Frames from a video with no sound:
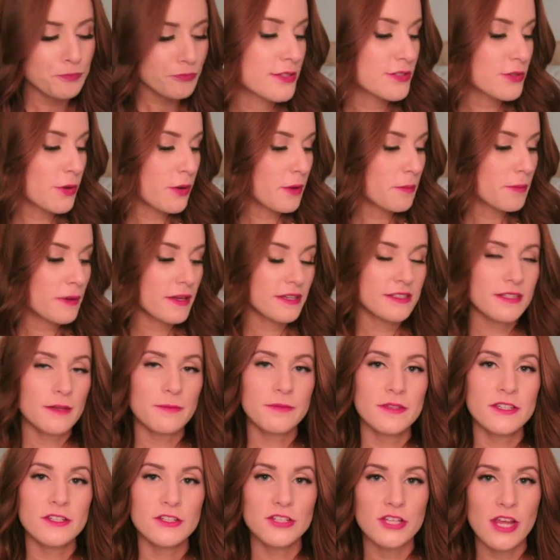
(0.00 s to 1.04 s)
So I picked
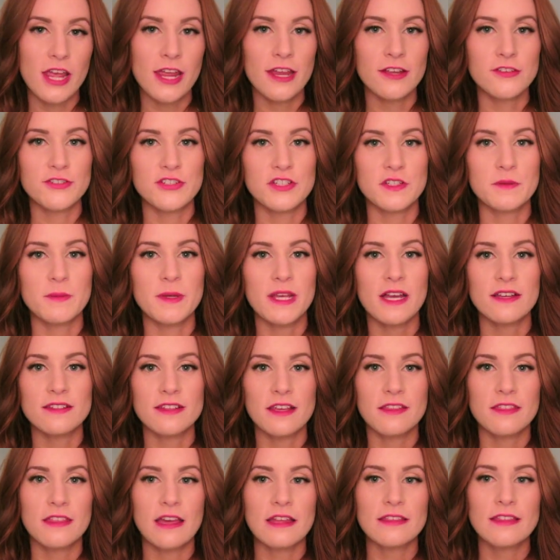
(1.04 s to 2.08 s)
up these shades just because
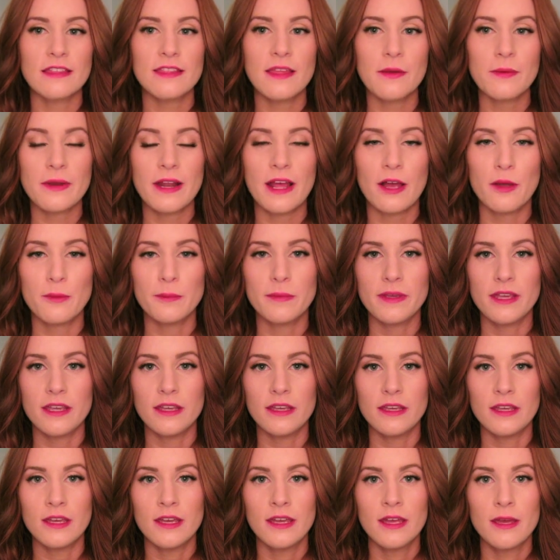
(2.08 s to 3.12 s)
I thought that they would help
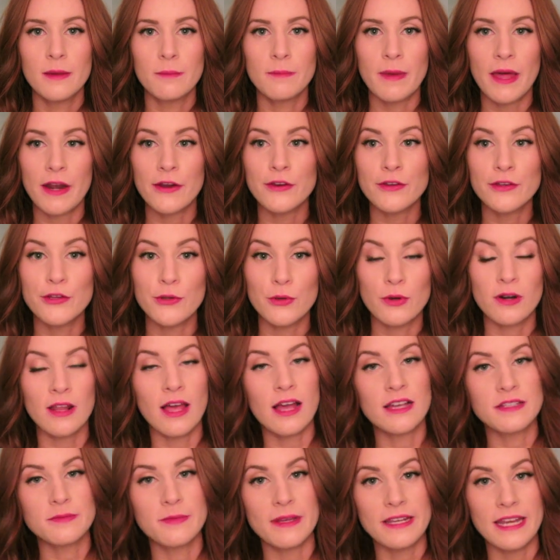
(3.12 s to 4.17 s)
me better
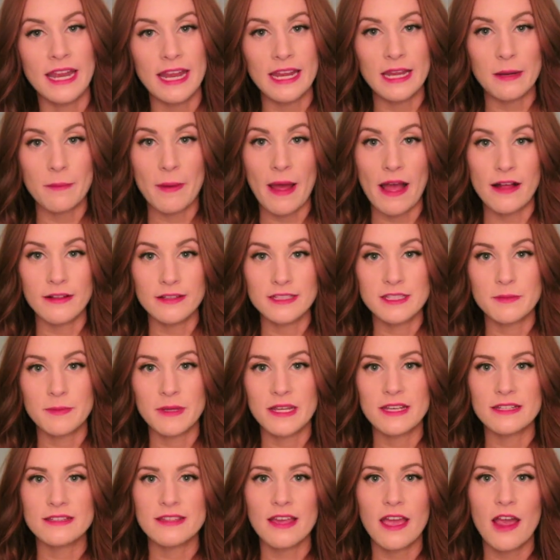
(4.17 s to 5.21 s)
utilize my Naked palettes,
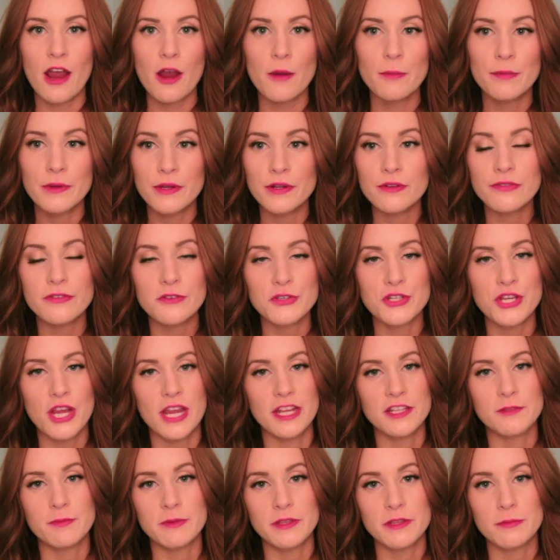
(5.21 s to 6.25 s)
because they are beautiful
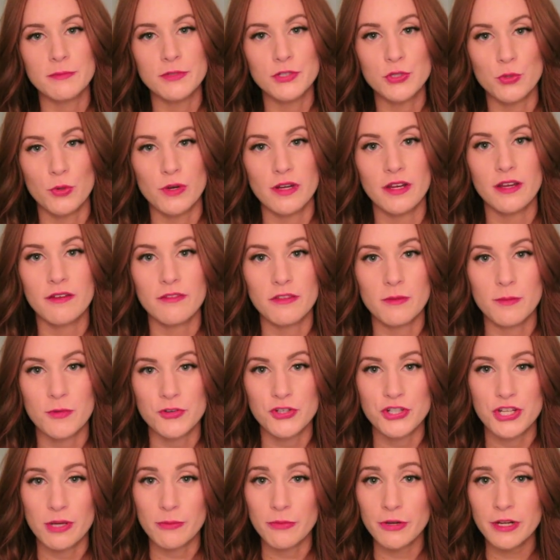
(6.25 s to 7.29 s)
shades, but the majority of them are
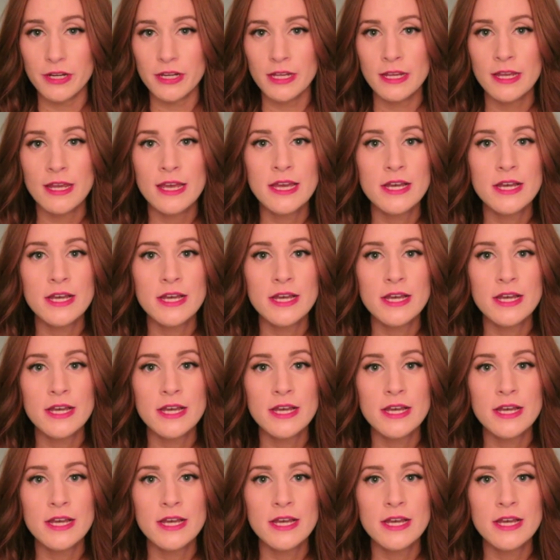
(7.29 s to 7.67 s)
shimmery.